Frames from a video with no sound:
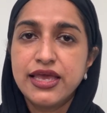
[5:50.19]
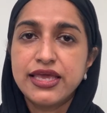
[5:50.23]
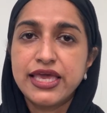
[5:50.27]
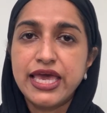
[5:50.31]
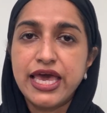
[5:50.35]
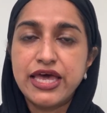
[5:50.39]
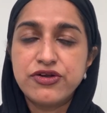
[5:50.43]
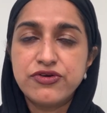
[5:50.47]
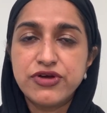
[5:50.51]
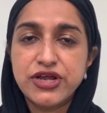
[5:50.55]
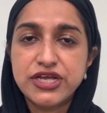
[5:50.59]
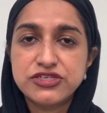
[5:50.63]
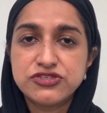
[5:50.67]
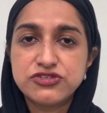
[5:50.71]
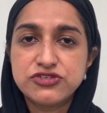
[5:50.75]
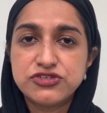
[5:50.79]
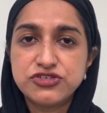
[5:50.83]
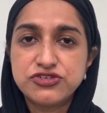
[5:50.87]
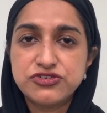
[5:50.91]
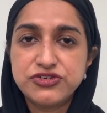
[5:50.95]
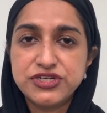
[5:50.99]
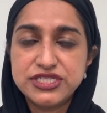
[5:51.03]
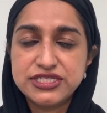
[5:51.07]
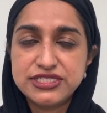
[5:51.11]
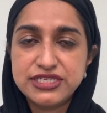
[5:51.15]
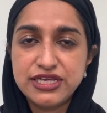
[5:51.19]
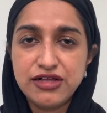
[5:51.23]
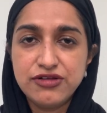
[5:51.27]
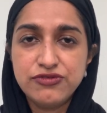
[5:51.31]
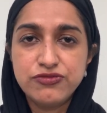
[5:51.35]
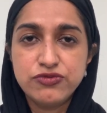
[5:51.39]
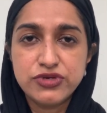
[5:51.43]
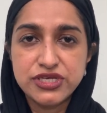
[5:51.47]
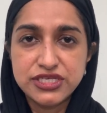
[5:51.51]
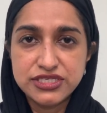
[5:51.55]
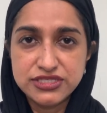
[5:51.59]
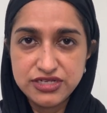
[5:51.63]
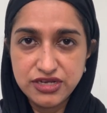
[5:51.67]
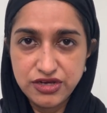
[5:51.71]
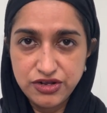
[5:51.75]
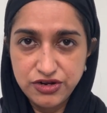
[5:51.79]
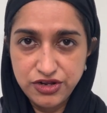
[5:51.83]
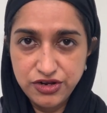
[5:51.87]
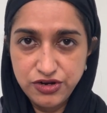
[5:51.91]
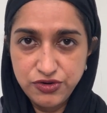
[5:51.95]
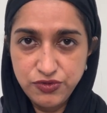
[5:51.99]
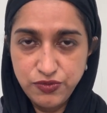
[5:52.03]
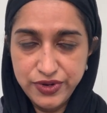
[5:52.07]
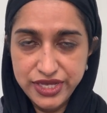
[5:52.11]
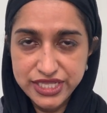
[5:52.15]
Cataract surgery itself is done
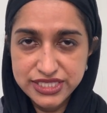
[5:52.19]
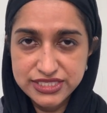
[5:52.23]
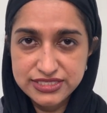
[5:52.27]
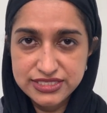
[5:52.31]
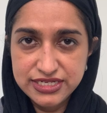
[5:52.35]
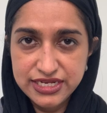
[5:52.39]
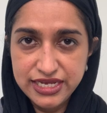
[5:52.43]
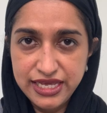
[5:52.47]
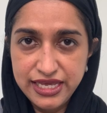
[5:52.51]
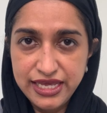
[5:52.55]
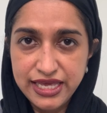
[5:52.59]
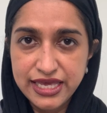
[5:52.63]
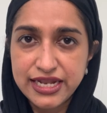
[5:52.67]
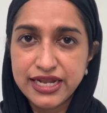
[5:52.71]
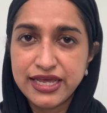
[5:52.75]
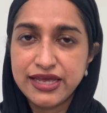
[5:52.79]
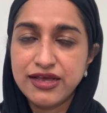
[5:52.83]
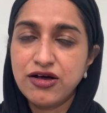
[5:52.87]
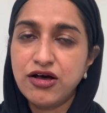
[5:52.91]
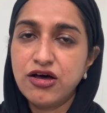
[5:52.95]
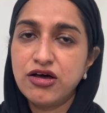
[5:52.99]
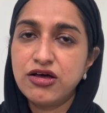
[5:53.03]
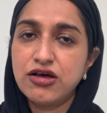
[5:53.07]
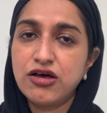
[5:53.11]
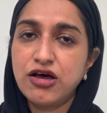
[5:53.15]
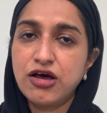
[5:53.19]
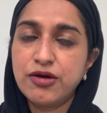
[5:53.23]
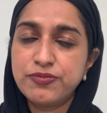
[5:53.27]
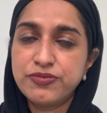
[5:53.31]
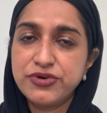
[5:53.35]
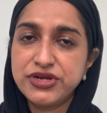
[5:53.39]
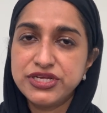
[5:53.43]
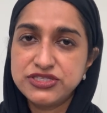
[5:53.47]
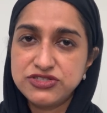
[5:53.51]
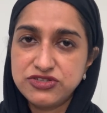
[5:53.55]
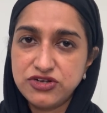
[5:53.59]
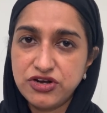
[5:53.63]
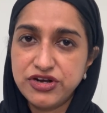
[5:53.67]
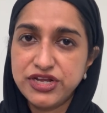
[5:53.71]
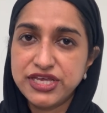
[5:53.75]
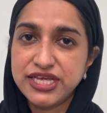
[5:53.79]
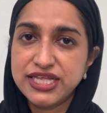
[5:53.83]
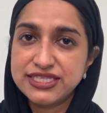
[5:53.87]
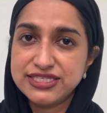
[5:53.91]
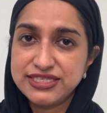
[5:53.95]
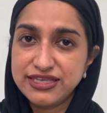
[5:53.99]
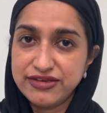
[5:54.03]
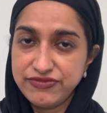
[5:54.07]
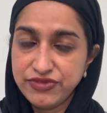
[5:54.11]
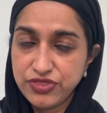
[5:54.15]
on a Wednesday, and I operate starting
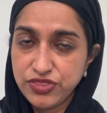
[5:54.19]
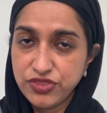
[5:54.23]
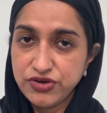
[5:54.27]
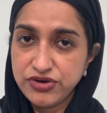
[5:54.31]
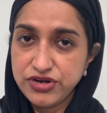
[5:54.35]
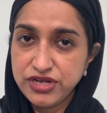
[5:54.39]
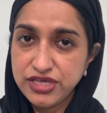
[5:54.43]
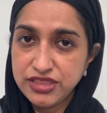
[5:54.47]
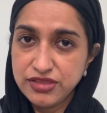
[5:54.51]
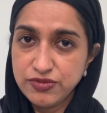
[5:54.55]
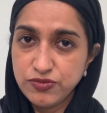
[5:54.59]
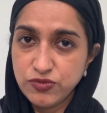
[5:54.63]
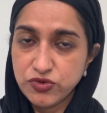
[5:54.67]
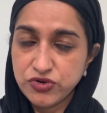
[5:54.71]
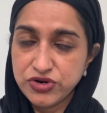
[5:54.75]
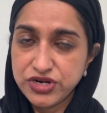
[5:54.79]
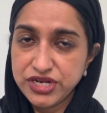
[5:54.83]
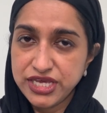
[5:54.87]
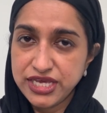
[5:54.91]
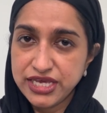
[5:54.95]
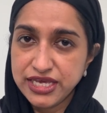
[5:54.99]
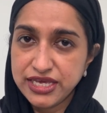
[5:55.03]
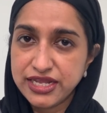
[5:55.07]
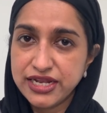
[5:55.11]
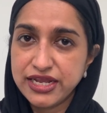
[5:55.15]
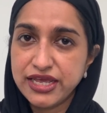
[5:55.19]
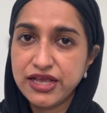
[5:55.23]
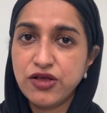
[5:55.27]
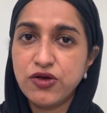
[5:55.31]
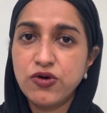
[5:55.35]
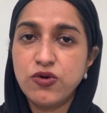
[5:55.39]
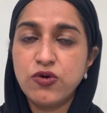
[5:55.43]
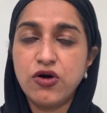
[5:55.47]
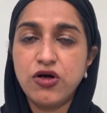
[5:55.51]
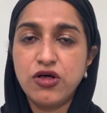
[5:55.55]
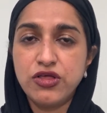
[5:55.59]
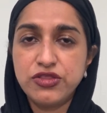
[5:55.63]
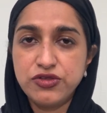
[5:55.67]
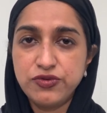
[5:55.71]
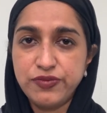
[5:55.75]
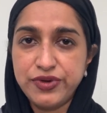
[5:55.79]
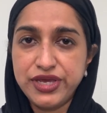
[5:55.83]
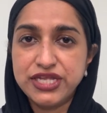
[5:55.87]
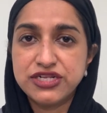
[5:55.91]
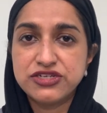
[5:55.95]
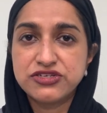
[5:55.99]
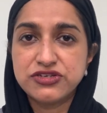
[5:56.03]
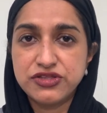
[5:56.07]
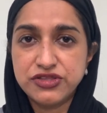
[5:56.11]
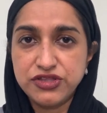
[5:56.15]
at 7:30 in the morning, and I go all the way
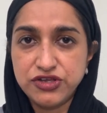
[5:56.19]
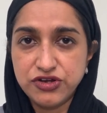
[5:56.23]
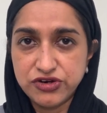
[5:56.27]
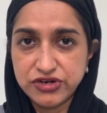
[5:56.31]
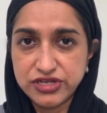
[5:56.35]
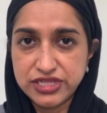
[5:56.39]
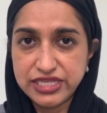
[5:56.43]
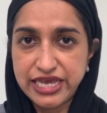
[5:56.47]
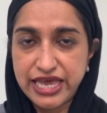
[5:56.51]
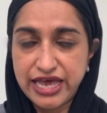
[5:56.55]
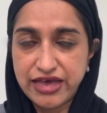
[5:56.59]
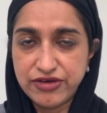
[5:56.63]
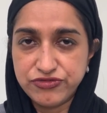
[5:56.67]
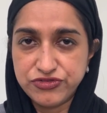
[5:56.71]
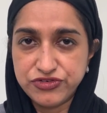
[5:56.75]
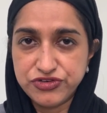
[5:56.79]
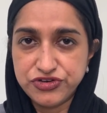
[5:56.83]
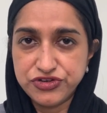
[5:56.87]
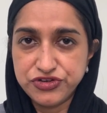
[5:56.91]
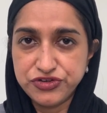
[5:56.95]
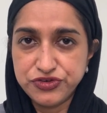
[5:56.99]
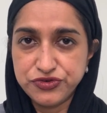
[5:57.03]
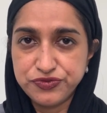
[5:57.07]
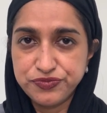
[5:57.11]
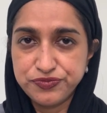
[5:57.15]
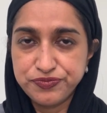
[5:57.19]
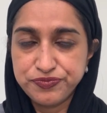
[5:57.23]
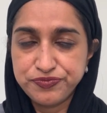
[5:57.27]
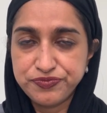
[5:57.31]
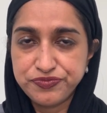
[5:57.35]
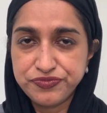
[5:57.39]
until the early afternoon.